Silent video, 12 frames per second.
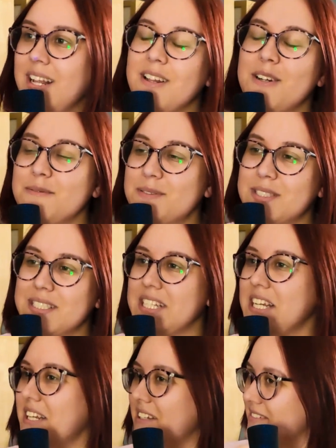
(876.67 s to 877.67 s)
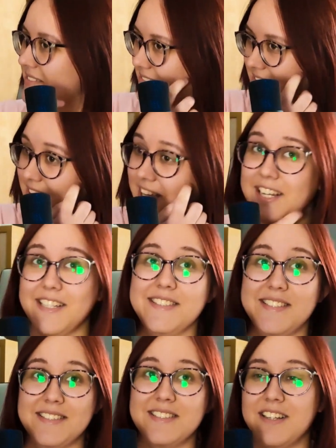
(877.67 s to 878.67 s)
I love seeing
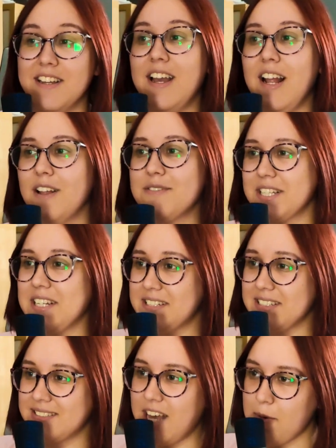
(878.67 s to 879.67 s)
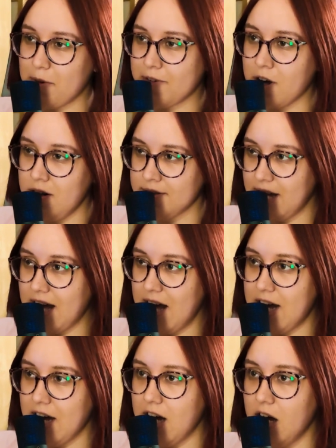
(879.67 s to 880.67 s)
this. I love seeing this type of
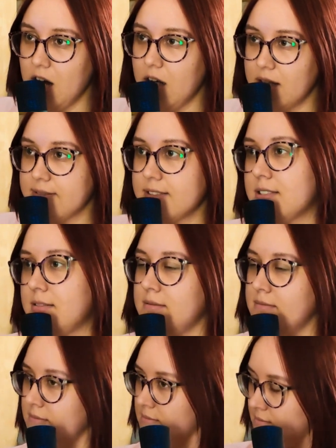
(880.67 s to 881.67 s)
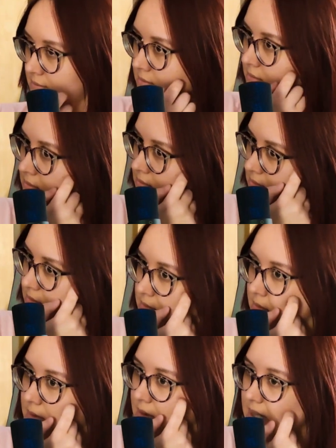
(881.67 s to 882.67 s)
content.
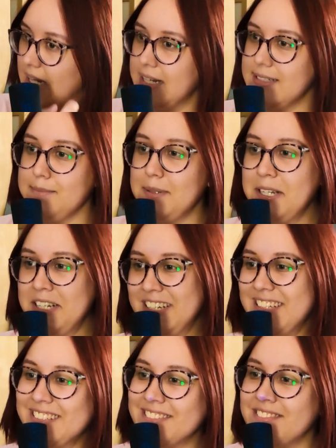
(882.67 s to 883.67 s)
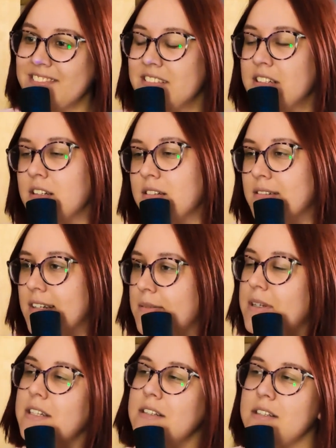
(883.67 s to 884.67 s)
Lady B.
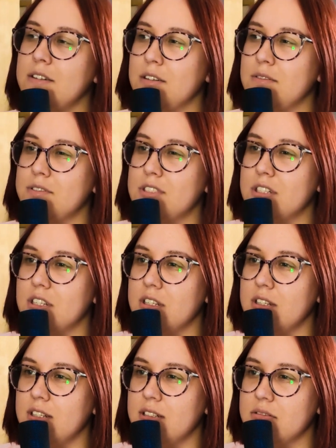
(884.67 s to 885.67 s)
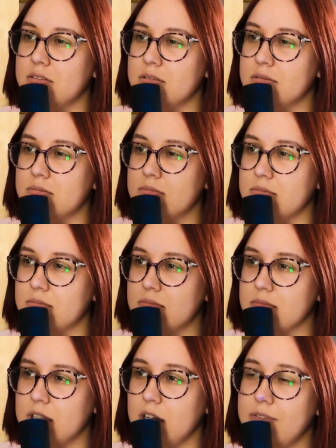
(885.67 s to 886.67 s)
I mean, if she is...
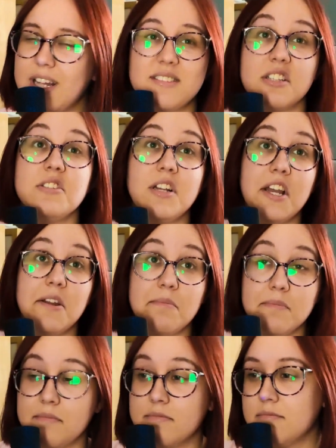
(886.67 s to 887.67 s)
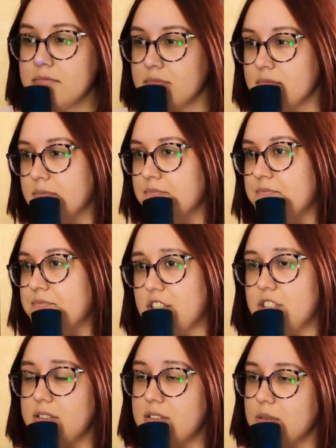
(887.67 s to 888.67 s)
if that's her name.
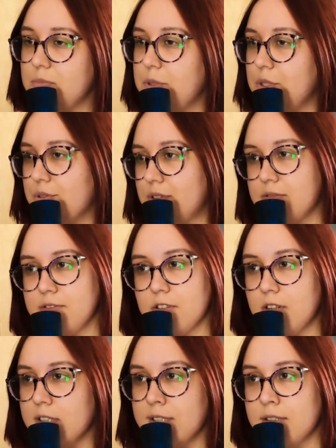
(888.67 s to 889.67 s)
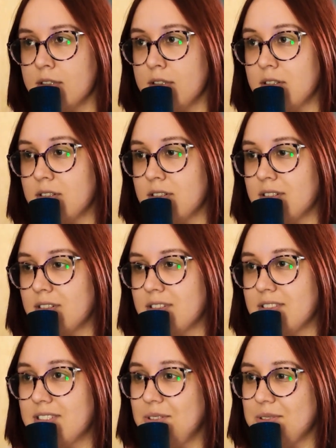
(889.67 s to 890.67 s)
She's so beautiful.
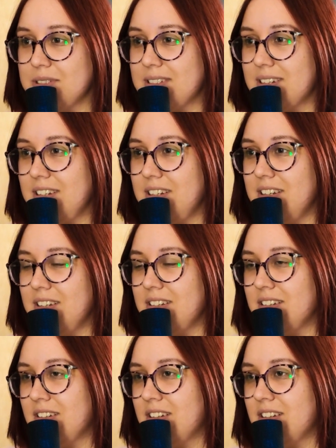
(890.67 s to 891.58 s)
Seriously.